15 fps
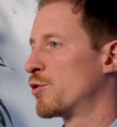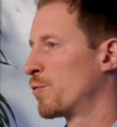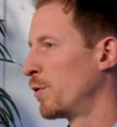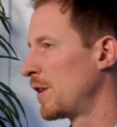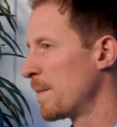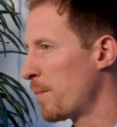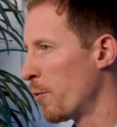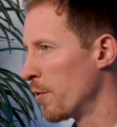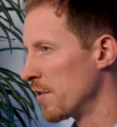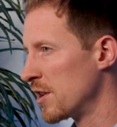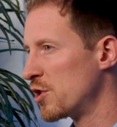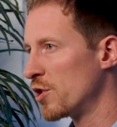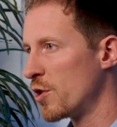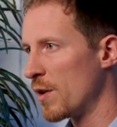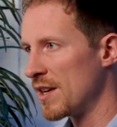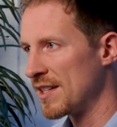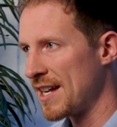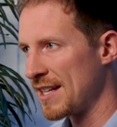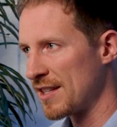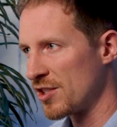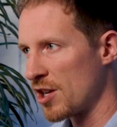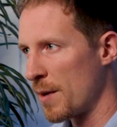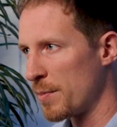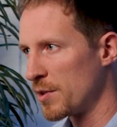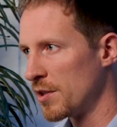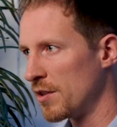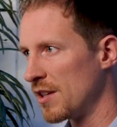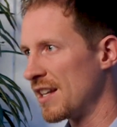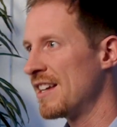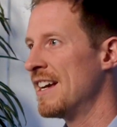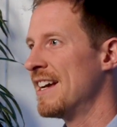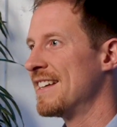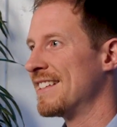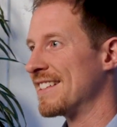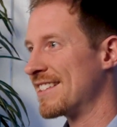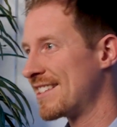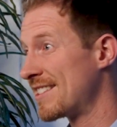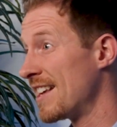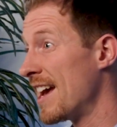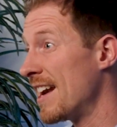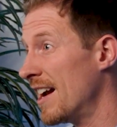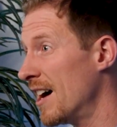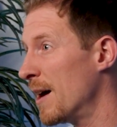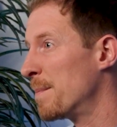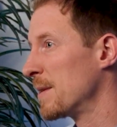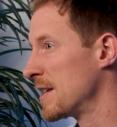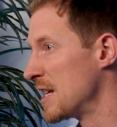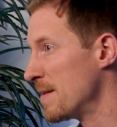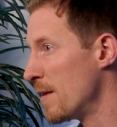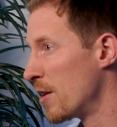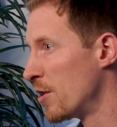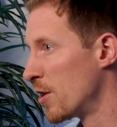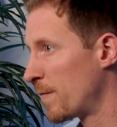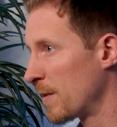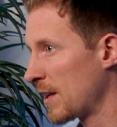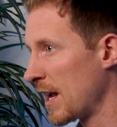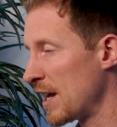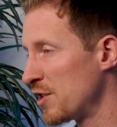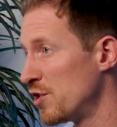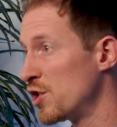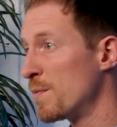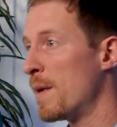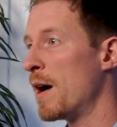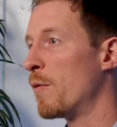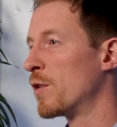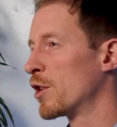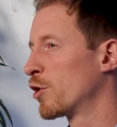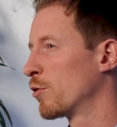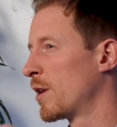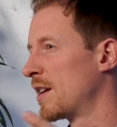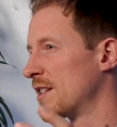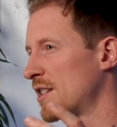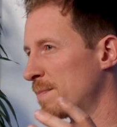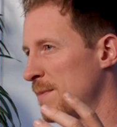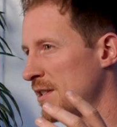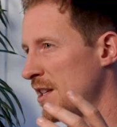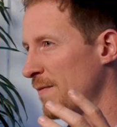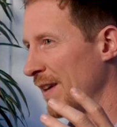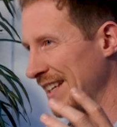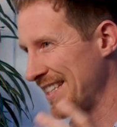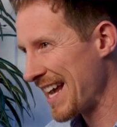it's really important that you go ahead and take this opportunity to set up email notifications. You might want to create a specific